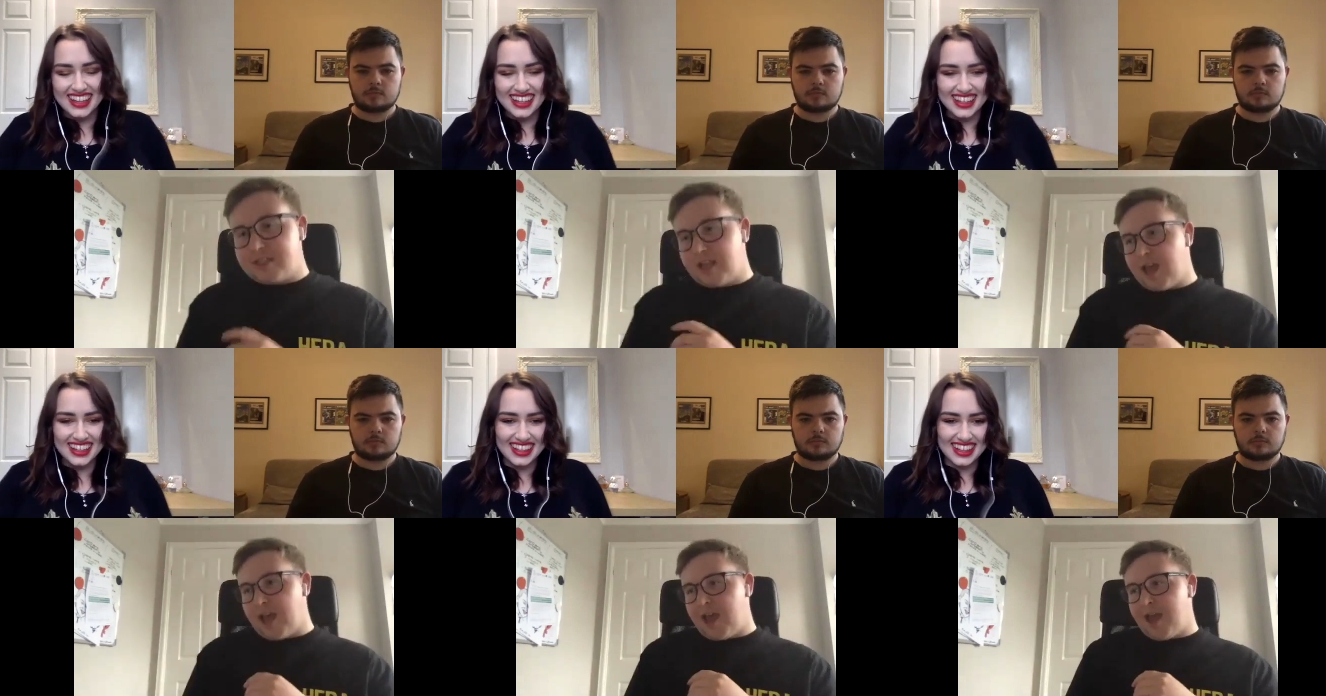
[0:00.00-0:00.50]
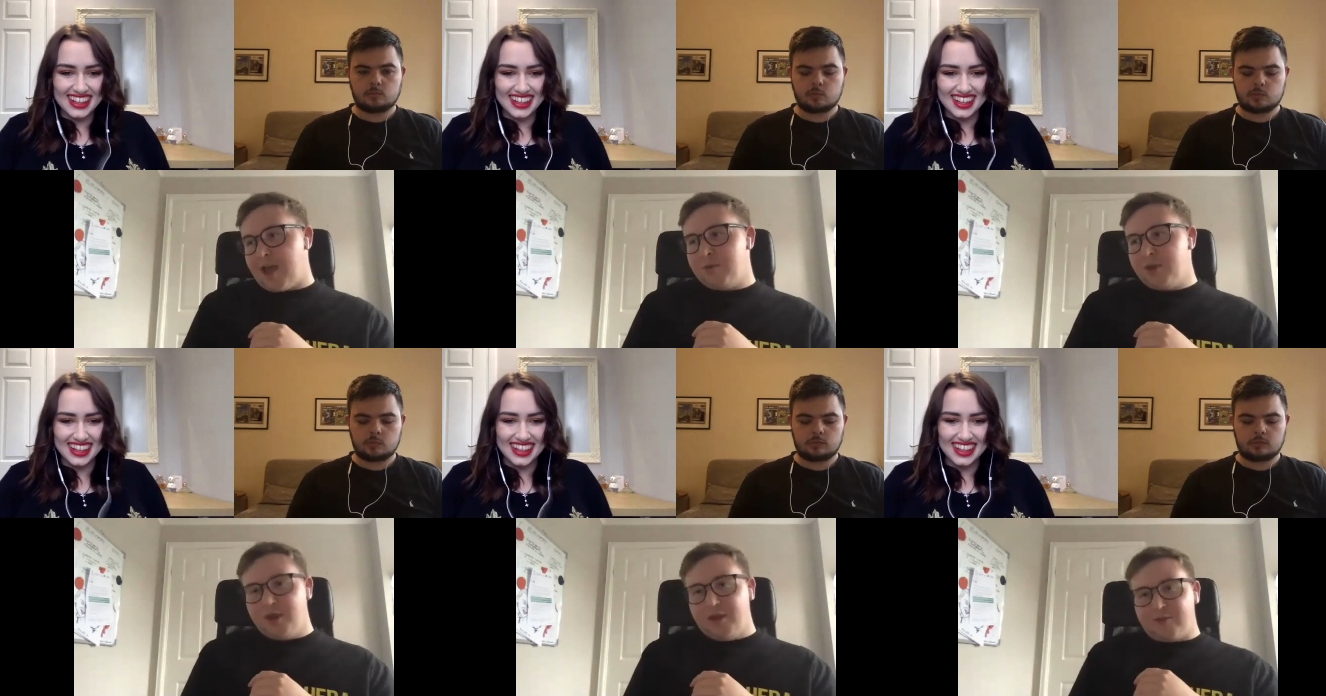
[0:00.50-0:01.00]
Speaker 1: Um,
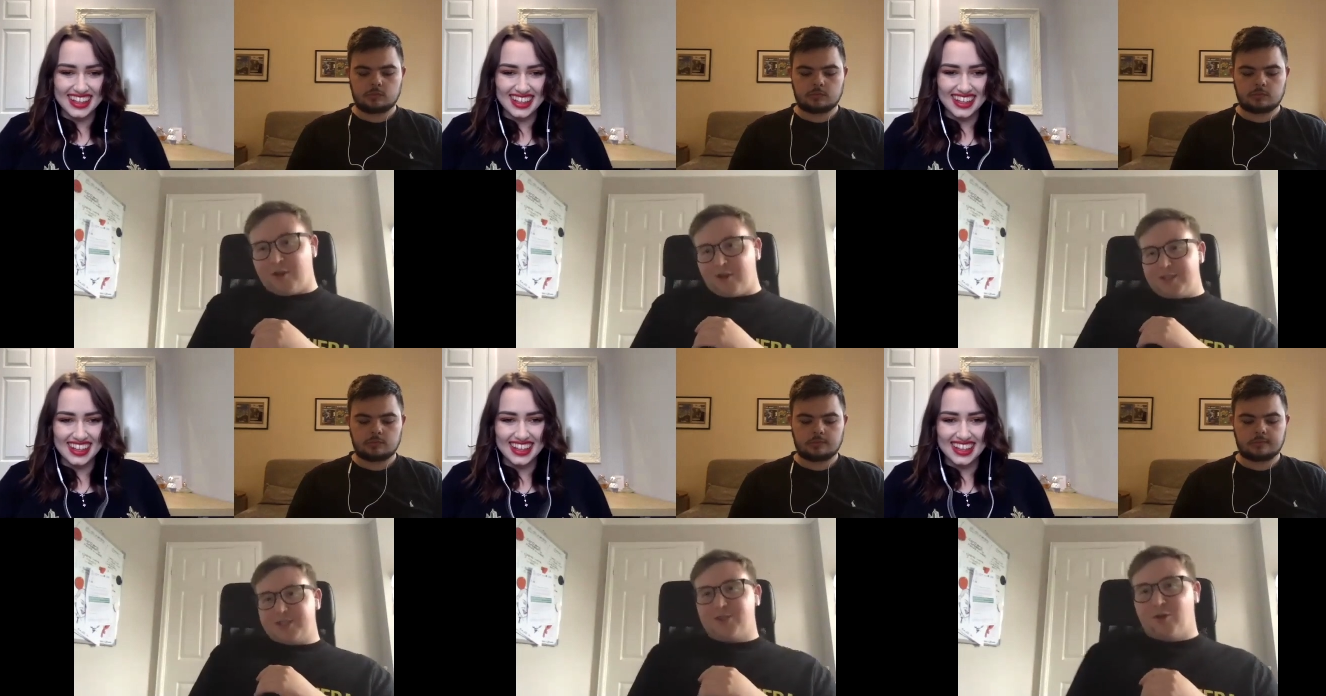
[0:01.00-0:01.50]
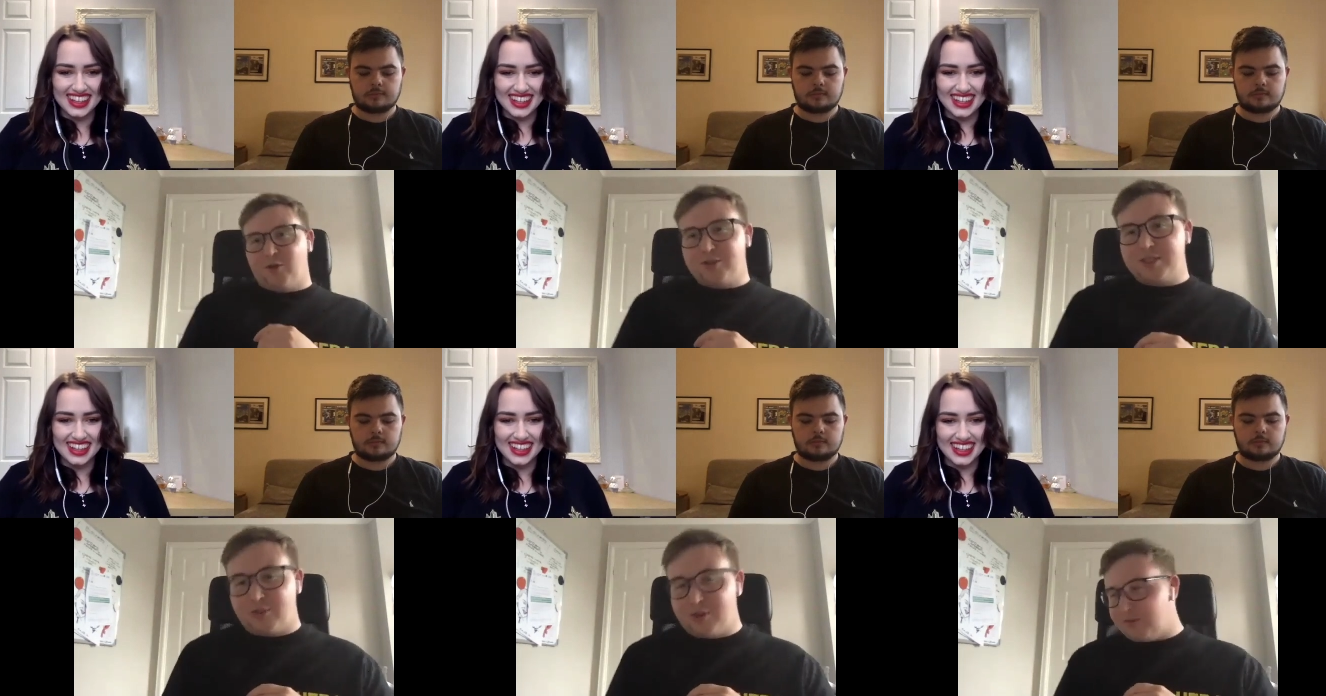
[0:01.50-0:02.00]
got any
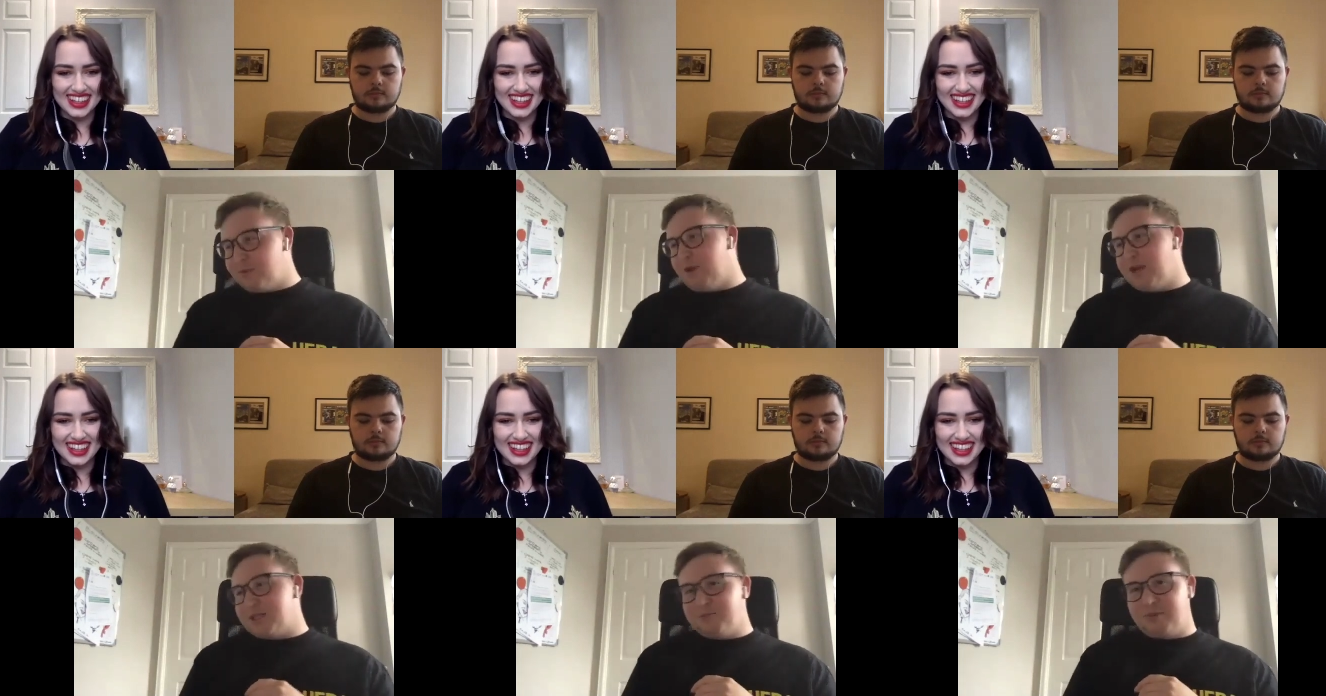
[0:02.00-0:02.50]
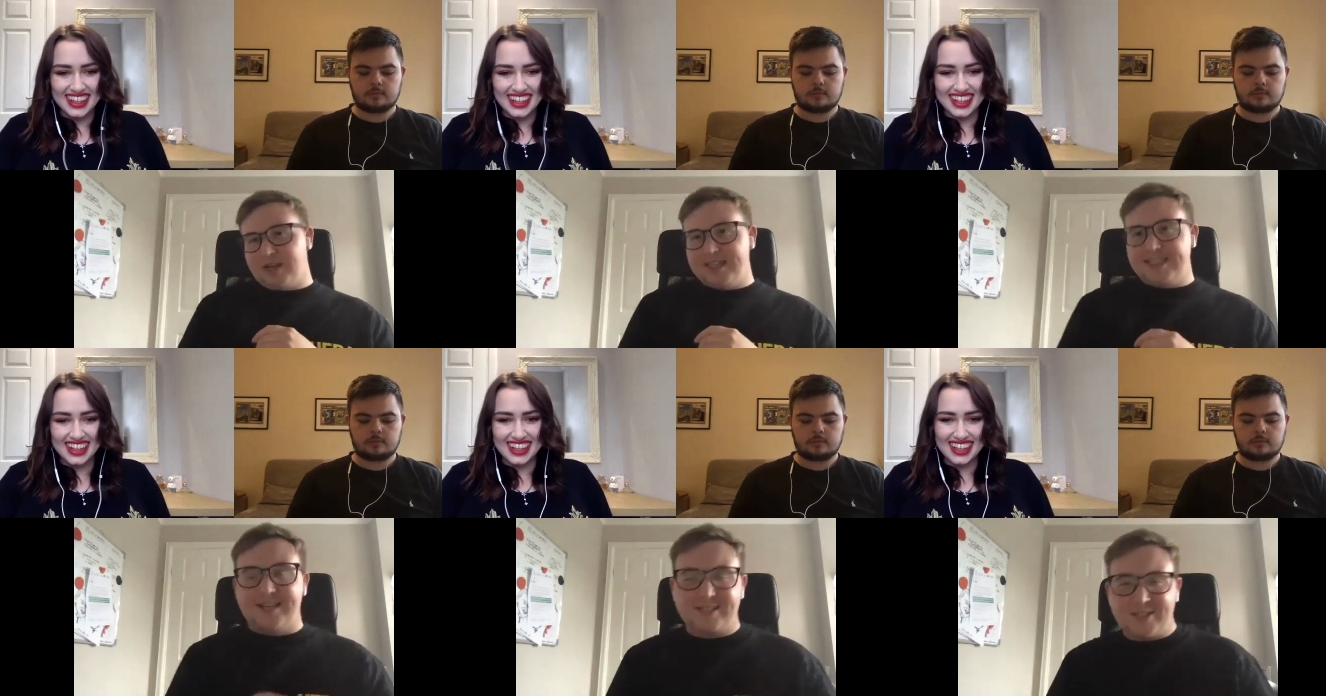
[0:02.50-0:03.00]
sources or information, please
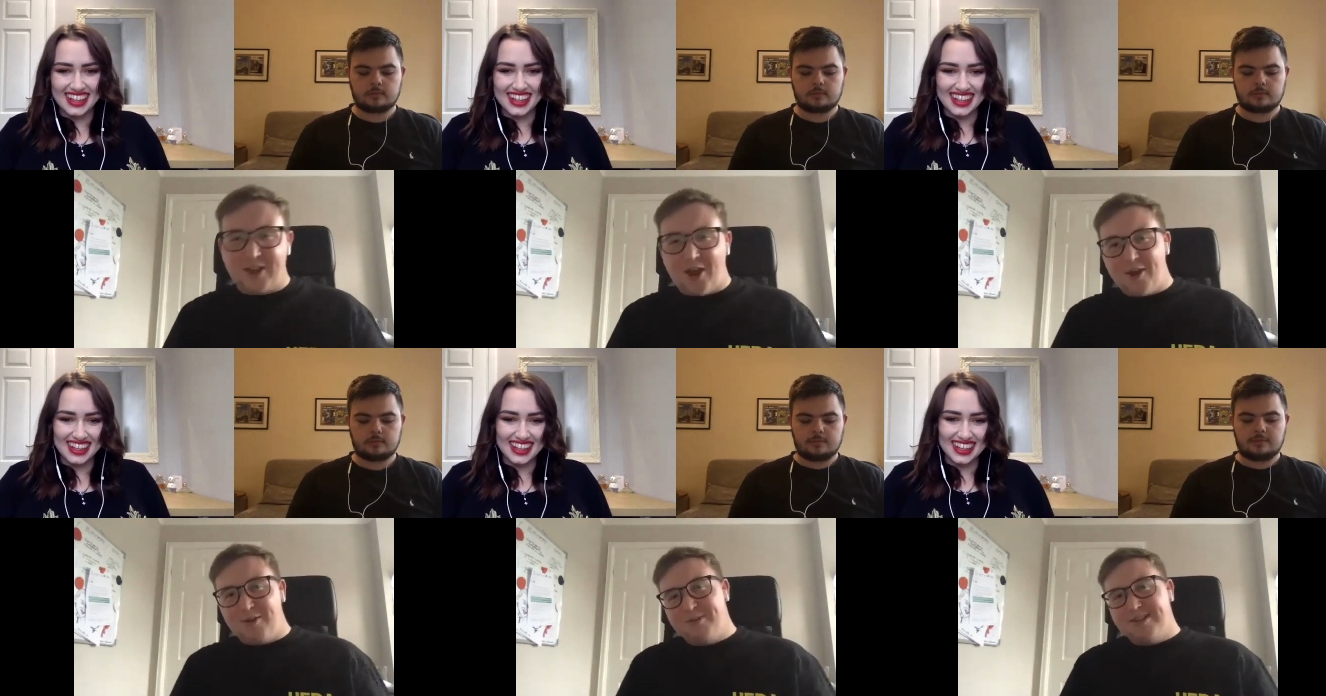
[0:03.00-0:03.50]
let us know.